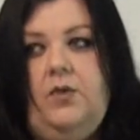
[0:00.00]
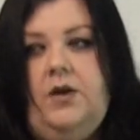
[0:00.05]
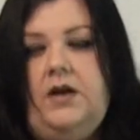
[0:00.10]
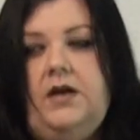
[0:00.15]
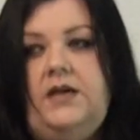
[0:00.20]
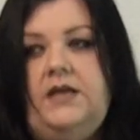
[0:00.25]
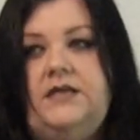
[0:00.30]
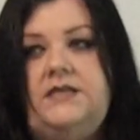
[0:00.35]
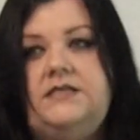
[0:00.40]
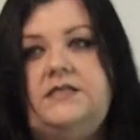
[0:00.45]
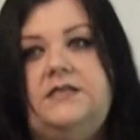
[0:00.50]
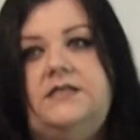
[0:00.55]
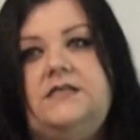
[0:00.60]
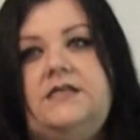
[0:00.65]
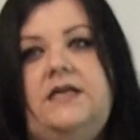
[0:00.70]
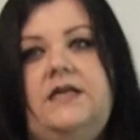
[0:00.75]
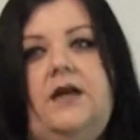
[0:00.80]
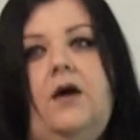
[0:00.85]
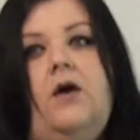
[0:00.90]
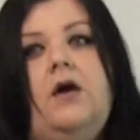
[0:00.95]
What it
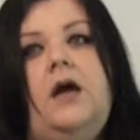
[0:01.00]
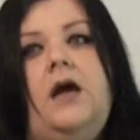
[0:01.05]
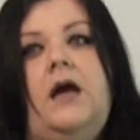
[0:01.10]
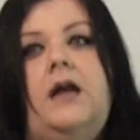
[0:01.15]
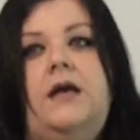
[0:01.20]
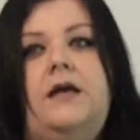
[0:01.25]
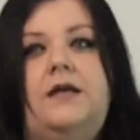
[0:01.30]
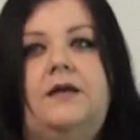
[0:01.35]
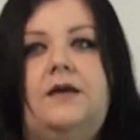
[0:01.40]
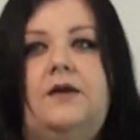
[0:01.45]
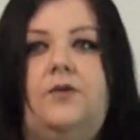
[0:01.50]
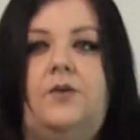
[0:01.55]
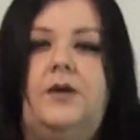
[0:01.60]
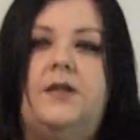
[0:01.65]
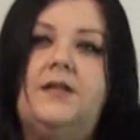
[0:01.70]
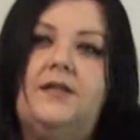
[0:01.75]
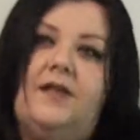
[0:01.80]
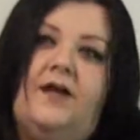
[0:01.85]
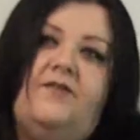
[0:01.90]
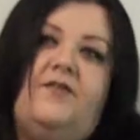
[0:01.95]
is it all kind of,
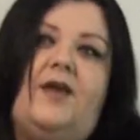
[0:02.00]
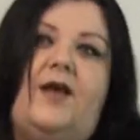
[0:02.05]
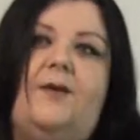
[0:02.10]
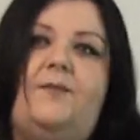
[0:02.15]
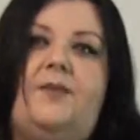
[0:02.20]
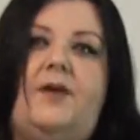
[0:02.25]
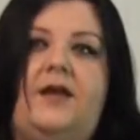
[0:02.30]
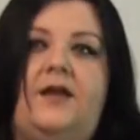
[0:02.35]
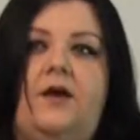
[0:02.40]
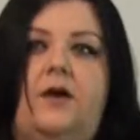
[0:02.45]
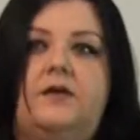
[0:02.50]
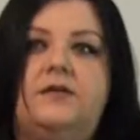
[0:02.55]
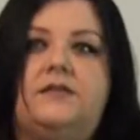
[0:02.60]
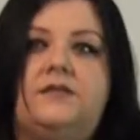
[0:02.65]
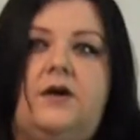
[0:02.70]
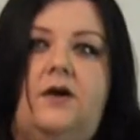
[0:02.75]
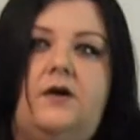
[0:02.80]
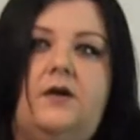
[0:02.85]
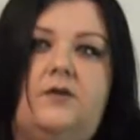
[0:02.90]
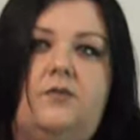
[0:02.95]
Guerilla Love Campaign all
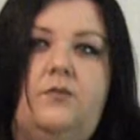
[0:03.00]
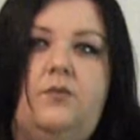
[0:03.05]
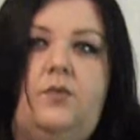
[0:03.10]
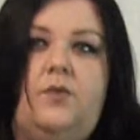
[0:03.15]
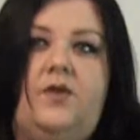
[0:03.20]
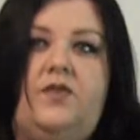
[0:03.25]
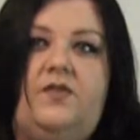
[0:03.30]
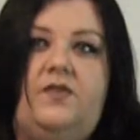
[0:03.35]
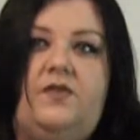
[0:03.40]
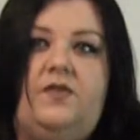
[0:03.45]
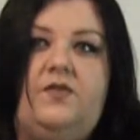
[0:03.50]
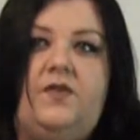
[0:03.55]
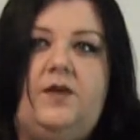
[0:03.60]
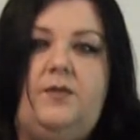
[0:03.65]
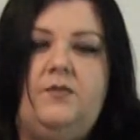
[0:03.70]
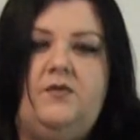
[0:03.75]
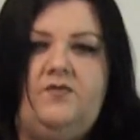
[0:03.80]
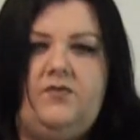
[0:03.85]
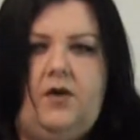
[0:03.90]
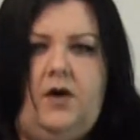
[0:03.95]
started with the
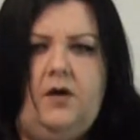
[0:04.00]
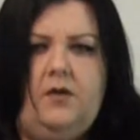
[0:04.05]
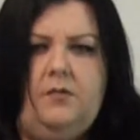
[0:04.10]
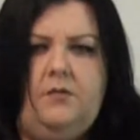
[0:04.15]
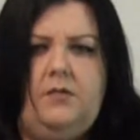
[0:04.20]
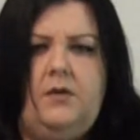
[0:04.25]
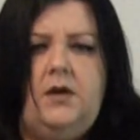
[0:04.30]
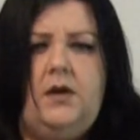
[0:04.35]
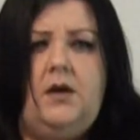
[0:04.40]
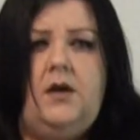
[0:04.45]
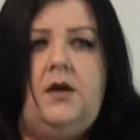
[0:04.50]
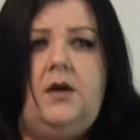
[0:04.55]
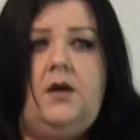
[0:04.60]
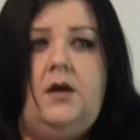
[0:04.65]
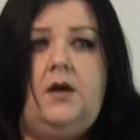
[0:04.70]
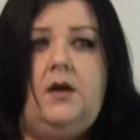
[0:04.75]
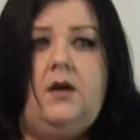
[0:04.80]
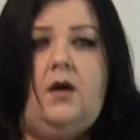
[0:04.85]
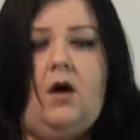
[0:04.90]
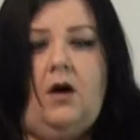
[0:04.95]
theme of
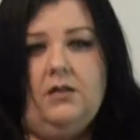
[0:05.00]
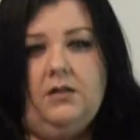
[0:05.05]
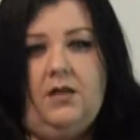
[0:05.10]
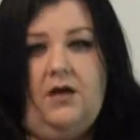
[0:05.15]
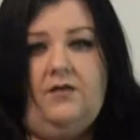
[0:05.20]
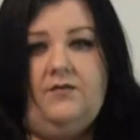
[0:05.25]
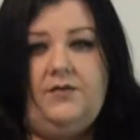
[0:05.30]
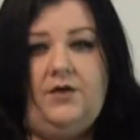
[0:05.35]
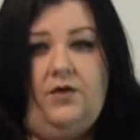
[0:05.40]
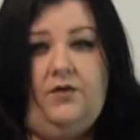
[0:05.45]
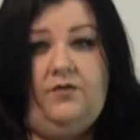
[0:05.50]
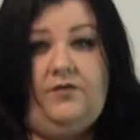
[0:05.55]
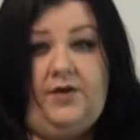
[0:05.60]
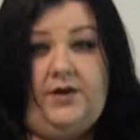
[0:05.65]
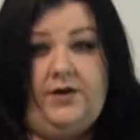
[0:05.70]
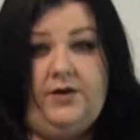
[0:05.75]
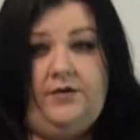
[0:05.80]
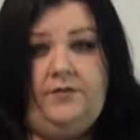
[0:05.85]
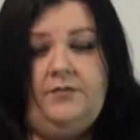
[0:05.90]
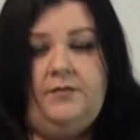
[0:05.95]
all love, no
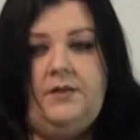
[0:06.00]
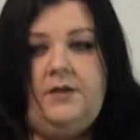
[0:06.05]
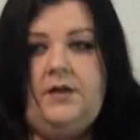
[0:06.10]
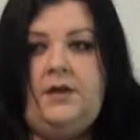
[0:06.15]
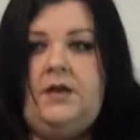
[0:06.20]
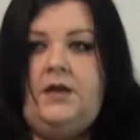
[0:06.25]
fear.